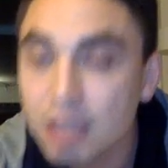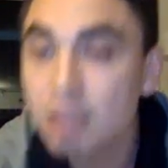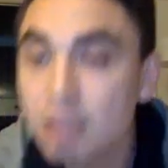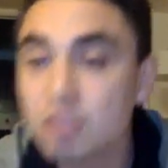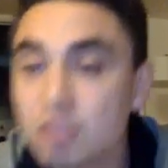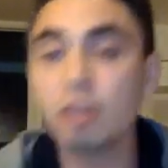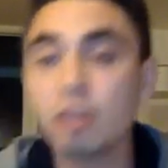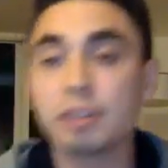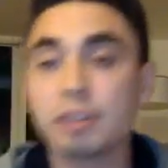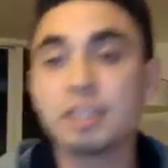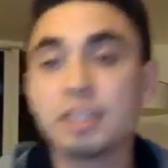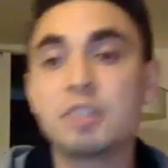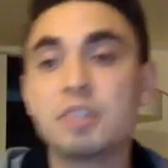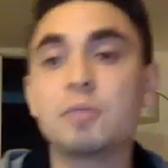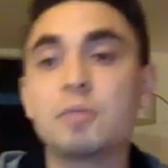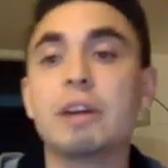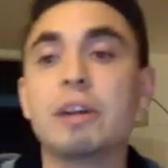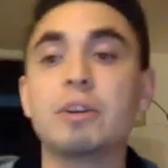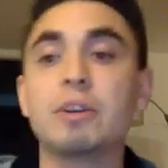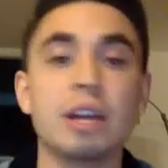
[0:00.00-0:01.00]
So look, this
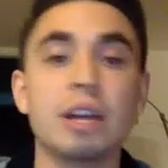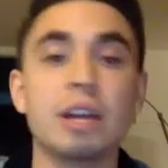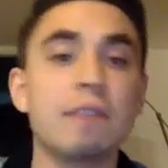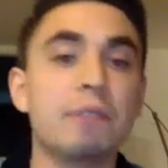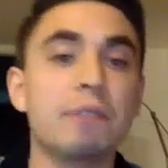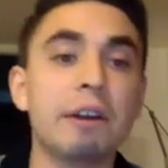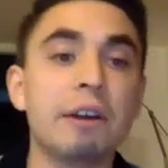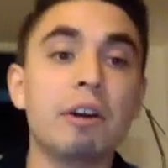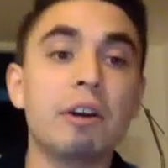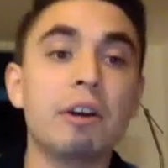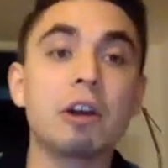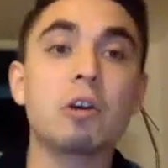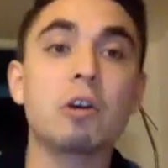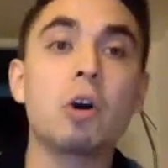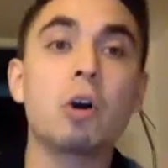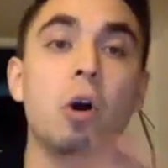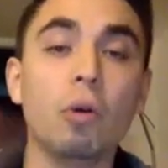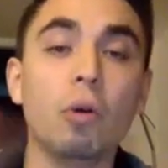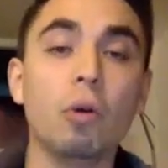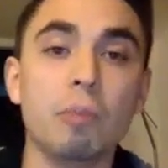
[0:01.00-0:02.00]
is what I do. If they're a
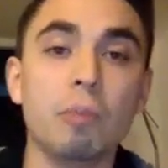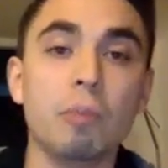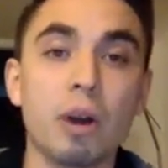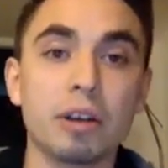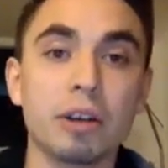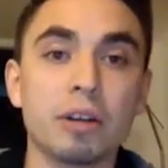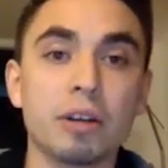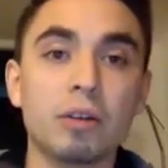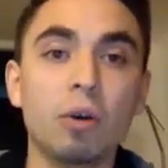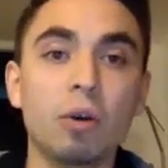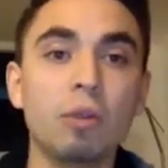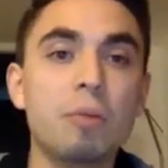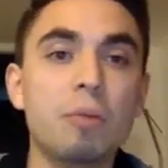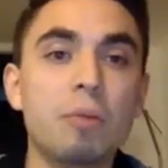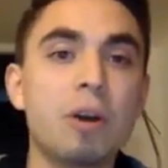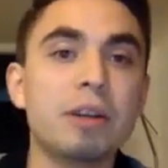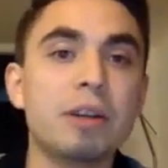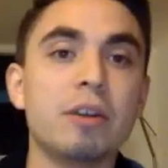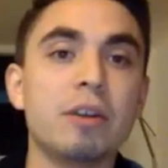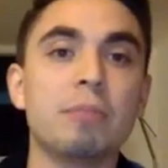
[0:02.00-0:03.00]
cold market
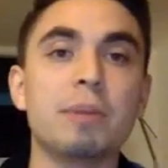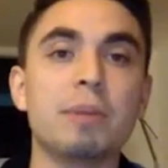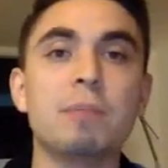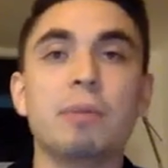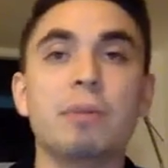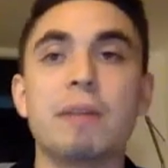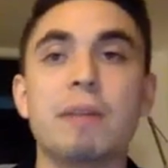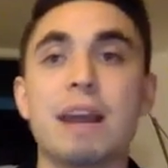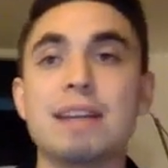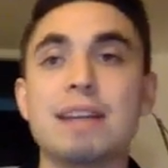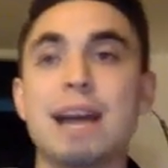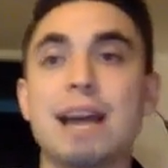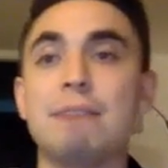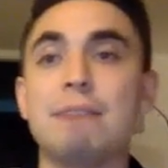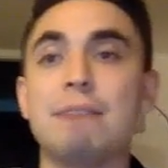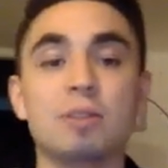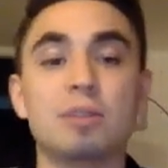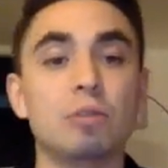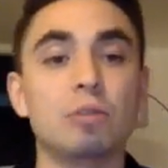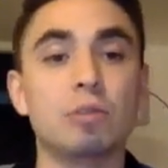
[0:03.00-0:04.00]
are people that I
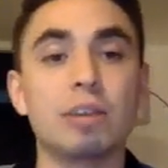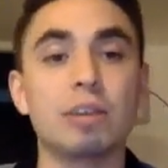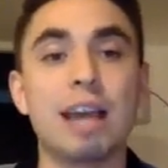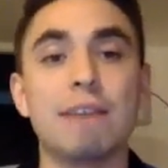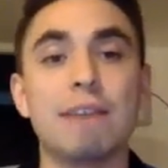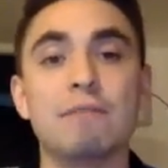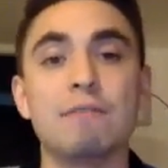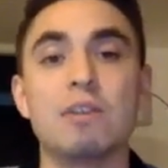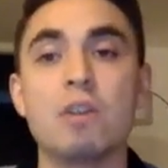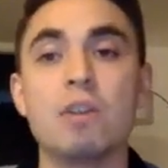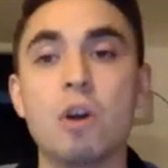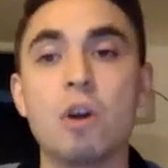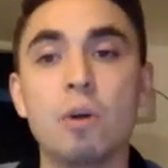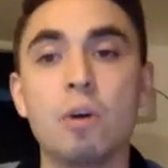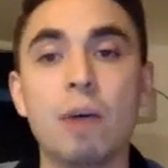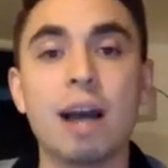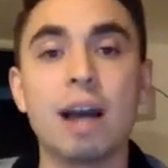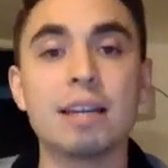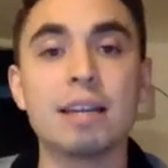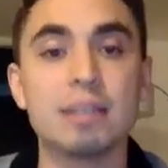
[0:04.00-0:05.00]
absolutely have
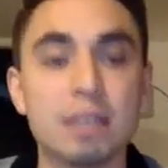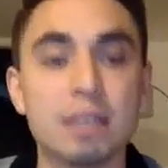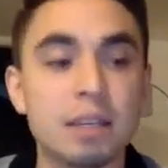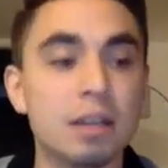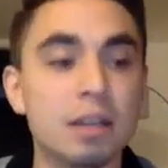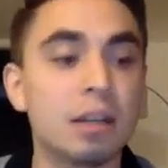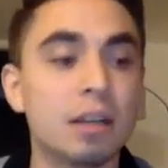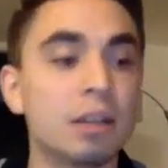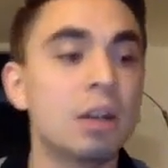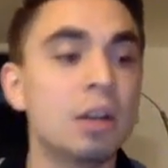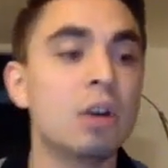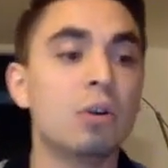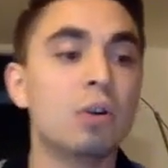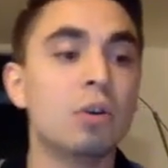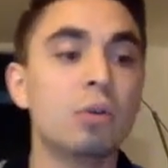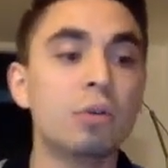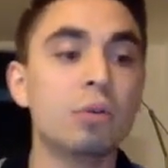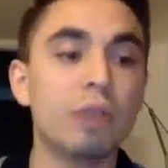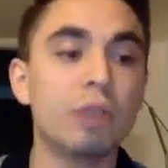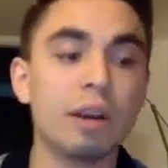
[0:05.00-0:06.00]
no idea
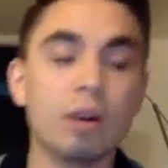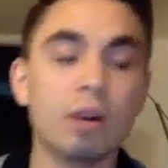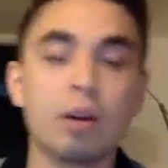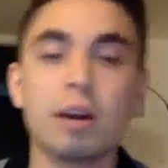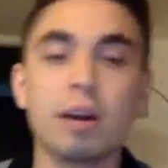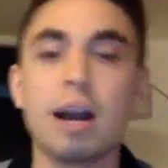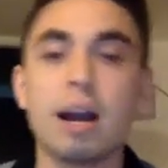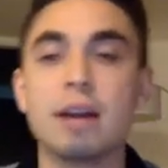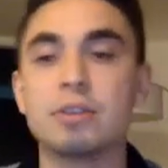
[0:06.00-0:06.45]
who they are.